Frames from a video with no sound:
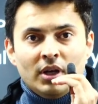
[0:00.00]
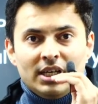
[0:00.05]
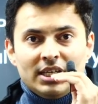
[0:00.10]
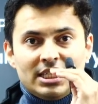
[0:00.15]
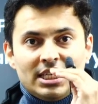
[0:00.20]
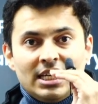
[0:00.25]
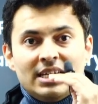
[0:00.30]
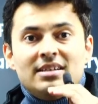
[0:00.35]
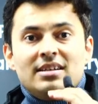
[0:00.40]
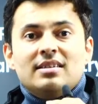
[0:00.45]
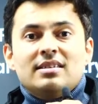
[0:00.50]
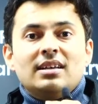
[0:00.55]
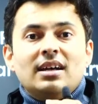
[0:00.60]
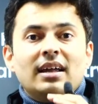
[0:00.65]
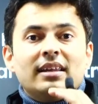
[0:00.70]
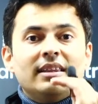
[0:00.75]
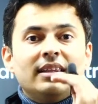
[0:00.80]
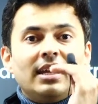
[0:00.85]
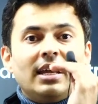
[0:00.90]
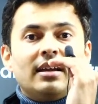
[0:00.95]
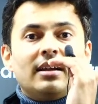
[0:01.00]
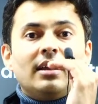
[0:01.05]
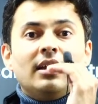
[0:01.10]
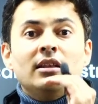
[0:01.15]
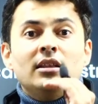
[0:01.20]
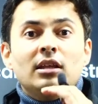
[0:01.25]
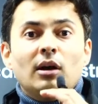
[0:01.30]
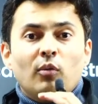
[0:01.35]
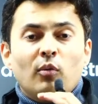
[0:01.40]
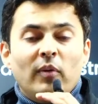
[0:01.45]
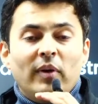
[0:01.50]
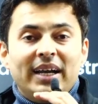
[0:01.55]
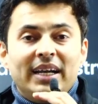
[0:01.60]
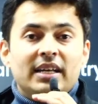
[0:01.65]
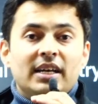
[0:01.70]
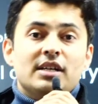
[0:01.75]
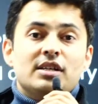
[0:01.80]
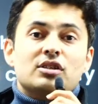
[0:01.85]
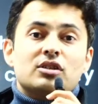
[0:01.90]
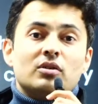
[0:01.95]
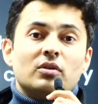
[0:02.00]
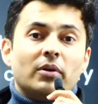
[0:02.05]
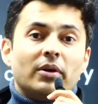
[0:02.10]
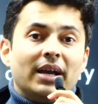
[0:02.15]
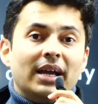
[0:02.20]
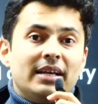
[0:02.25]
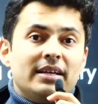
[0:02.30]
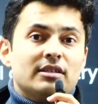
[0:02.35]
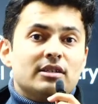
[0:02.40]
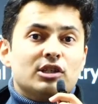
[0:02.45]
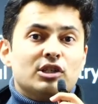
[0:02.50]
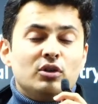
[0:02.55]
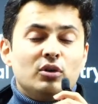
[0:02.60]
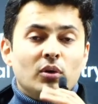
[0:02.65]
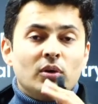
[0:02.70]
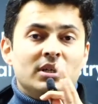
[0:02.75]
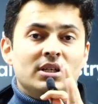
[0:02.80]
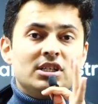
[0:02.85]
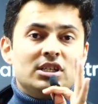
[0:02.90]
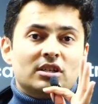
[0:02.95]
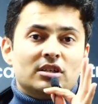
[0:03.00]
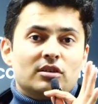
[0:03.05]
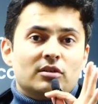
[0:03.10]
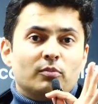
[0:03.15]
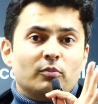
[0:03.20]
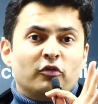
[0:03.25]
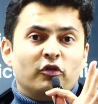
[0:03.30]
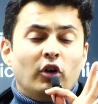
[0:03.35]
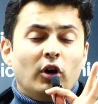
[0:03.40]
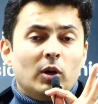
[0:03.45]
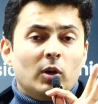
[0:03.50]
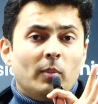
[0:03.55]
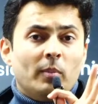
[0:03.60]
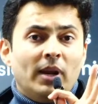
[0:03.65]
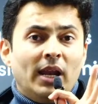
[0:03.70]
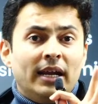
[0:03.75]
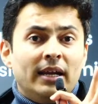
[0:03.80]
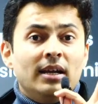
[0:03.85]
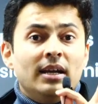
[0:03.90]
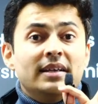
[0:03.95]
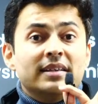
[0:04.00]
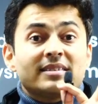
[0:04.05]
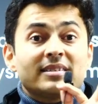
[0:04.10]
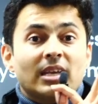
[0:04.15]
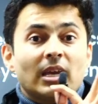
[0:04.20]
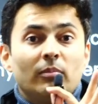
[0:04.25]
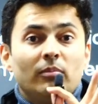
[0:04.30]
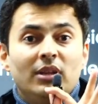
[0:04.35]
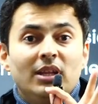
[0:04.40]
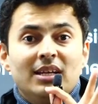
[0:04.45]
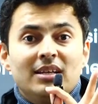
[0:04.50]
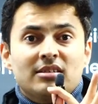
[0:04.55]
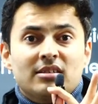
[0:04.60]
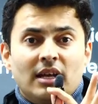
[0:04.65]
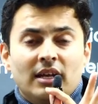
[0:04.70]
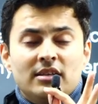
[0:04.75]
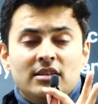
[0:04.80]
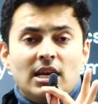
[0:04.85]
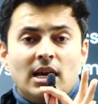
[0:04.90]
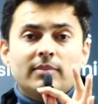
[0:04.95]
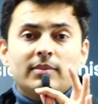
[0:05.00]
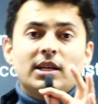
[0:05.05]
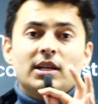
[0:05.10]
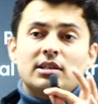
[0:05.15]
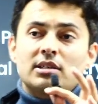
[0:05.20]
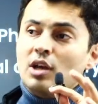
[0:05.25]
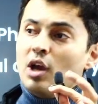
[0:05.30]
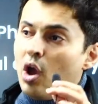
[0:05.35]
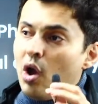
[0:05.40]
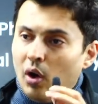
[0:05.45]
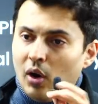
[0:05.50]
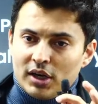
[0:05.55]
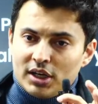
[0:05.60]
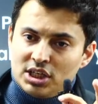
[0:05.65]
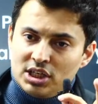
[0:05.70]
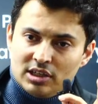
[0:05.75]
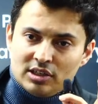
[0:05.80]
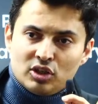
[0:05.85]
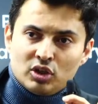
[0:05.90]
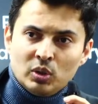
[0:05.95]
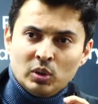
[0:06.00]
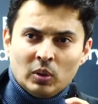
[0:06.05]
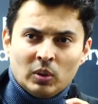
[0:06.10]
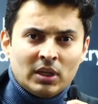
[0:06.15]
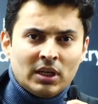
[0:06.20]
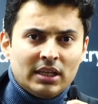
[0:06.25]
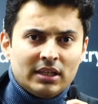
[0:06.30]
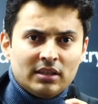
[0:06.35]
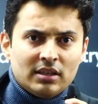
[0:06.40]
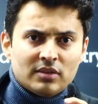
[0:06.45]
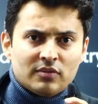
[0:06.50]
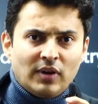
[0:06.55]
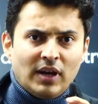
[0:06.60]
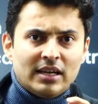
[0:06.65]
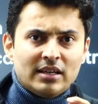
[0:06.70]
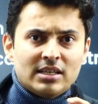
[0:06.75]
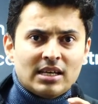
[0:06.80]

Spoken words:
changes are there in the weightage. So guys, don't just follow blindly, skip these 10 chapters or just do only these 5